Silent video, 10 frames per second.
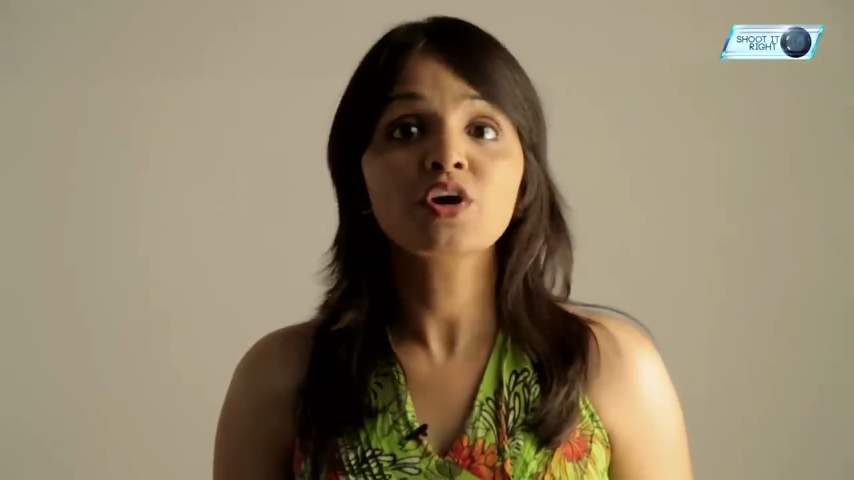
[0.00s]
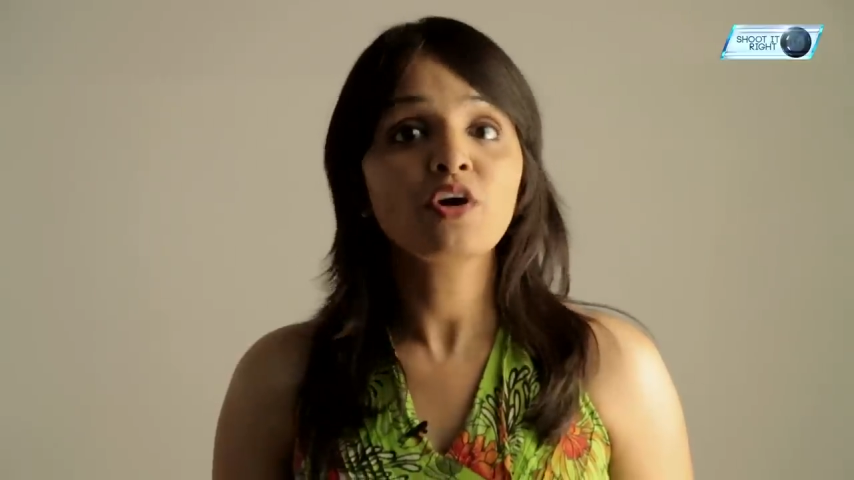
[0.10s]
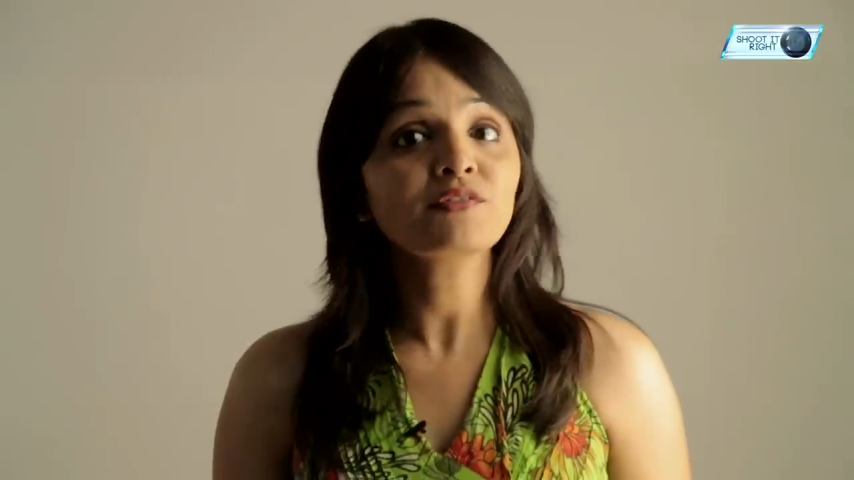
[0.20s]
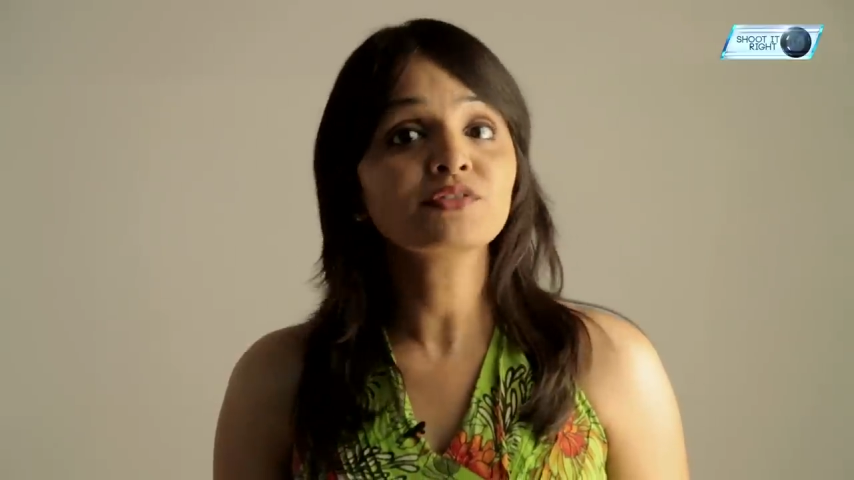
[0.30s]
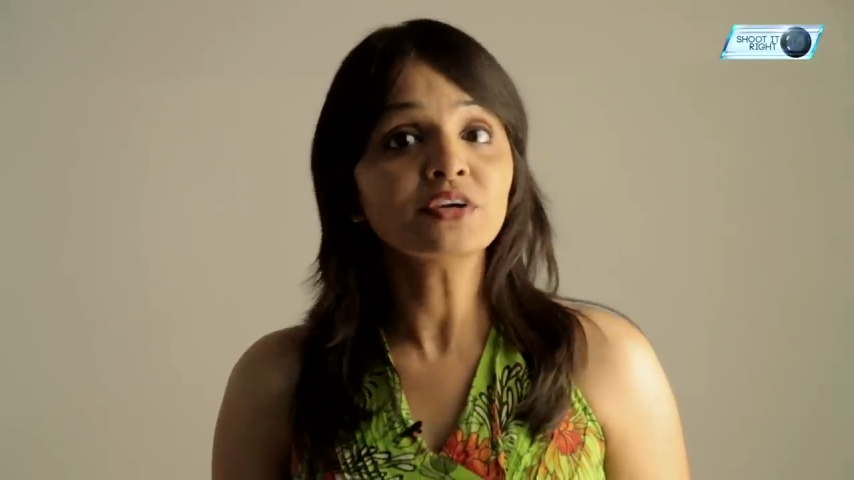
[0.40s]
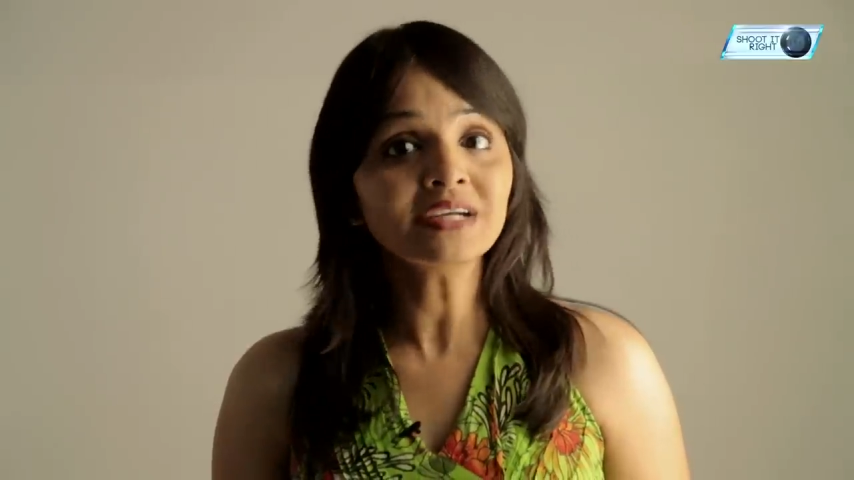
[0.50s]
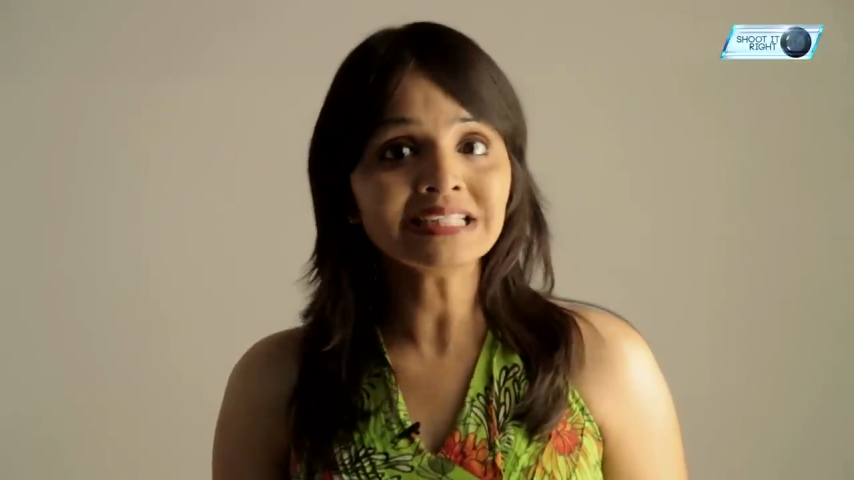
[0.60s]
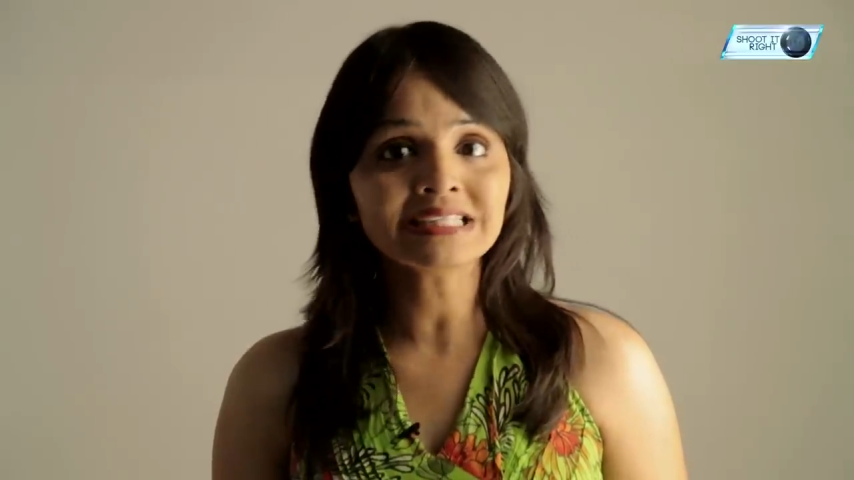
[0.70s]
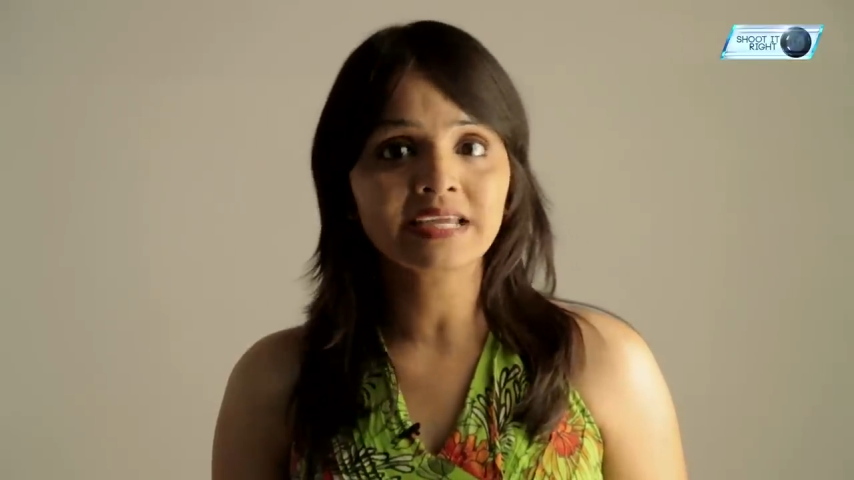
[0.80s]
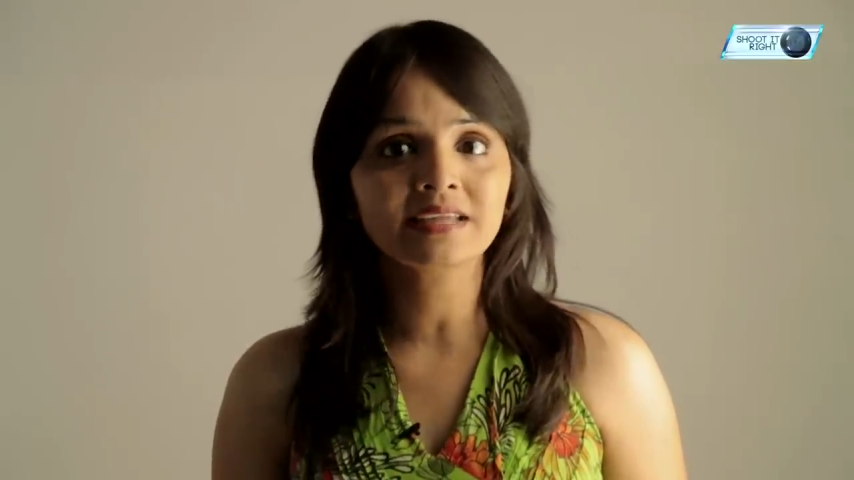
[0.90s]
of 30
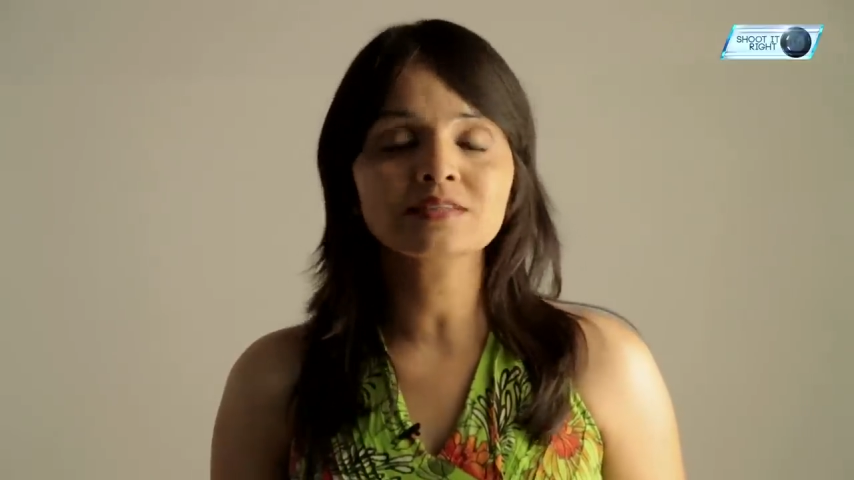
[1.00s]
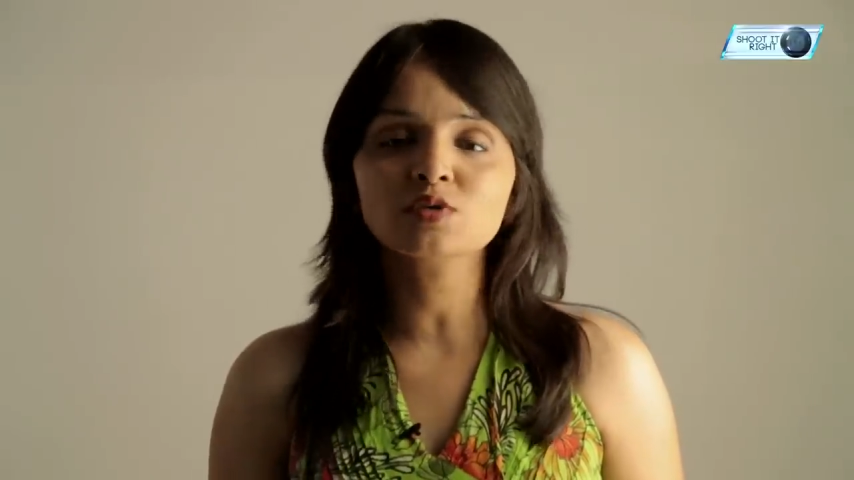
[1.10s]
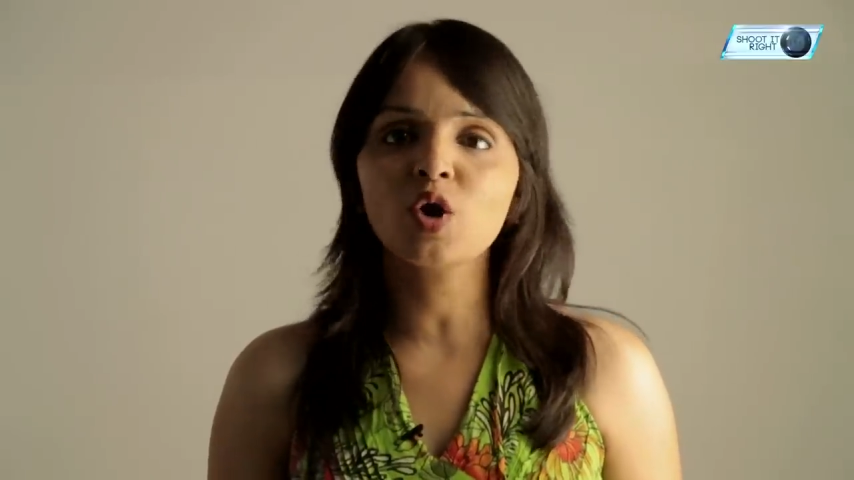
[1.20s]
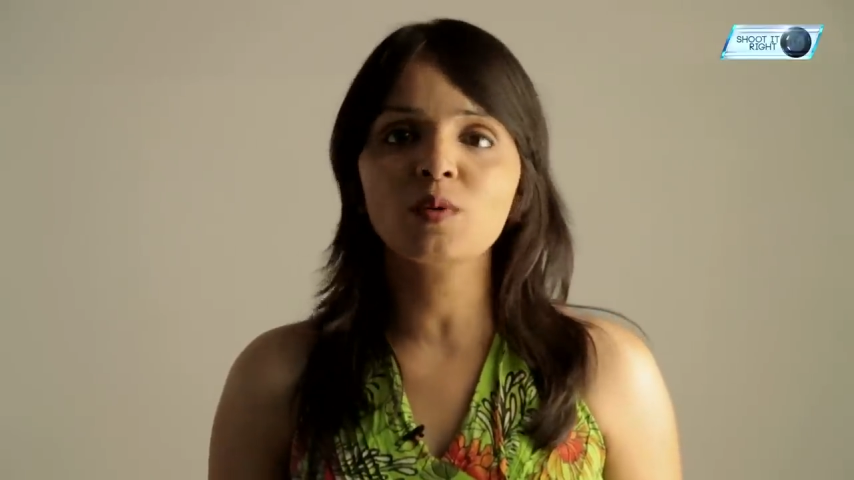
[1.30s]
seconds or